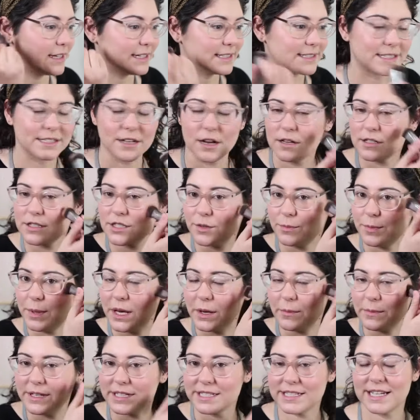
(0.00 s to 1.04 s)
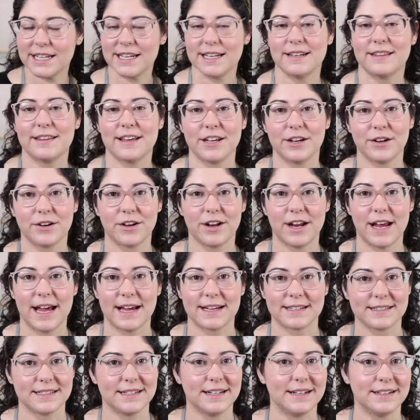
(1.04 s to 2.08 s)
It's not so pigmented that you're gonna
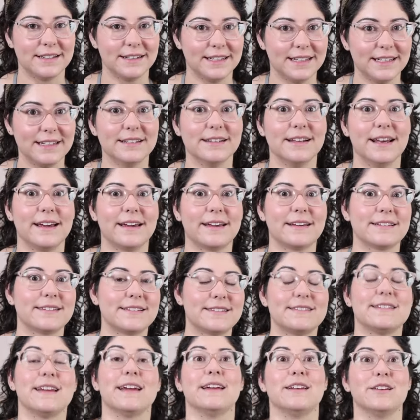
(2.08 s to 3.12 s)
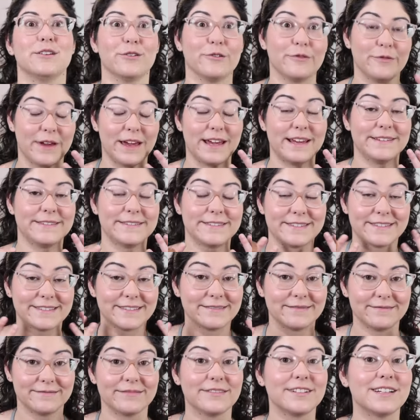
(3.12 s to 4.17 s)
accidentally like stain your face
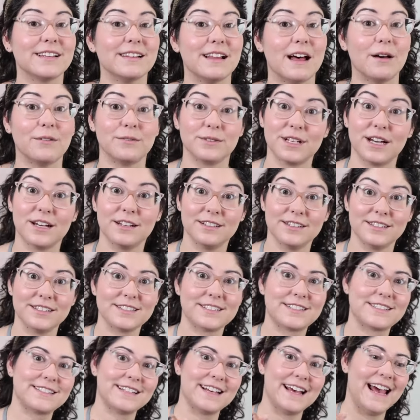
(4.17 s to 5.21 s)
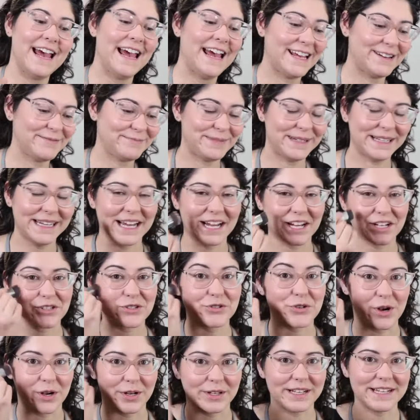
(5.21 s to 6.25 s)
clown colors and be like
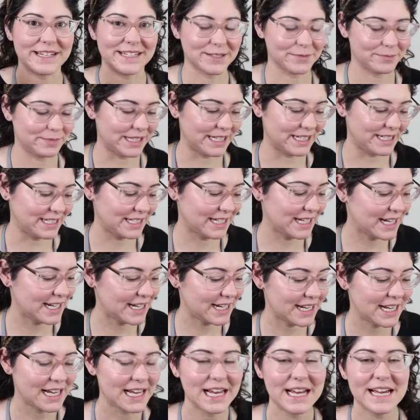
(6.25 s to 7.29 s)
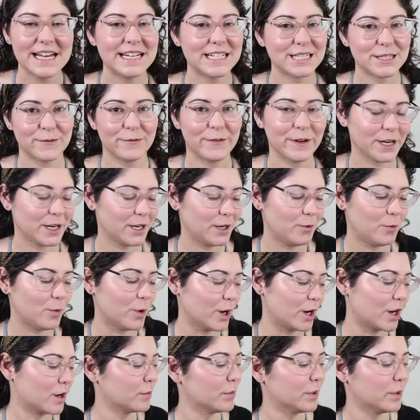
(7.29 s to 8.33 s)
struggling to blend it in. It's a very
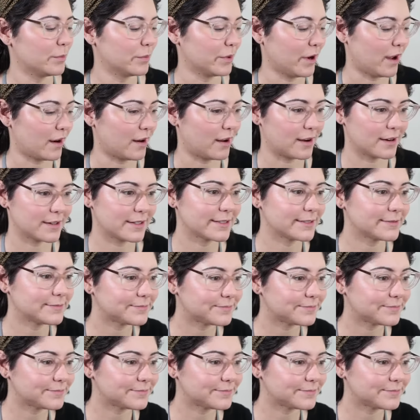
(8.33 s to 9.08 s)
workable product.